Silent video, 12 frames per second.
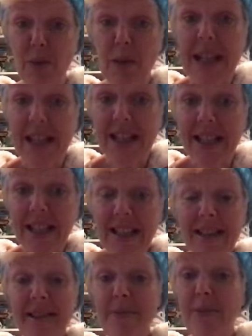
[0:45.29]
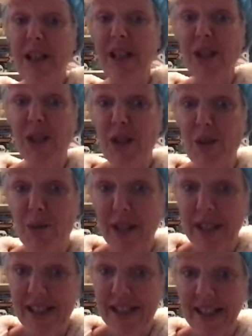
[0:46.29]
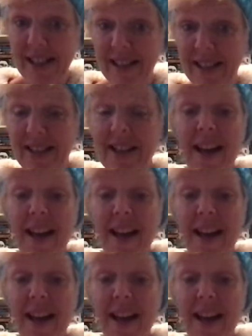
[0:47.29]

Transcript: week, but it's super exciting.